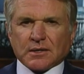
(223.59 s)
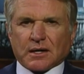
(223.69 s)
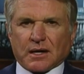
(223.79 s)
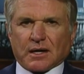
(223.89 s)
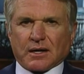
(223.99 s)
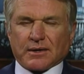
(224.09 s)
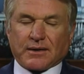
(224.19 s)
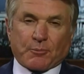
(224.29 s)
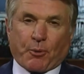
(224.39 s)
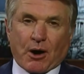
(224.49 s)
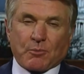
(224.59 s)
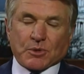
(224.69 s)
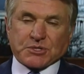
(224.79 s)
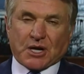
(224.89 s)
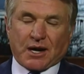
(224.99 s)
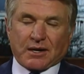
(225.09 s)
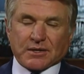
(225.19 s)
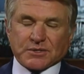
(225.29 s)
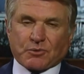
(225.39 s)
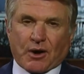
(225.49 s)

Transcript: uh, and the problem with China is,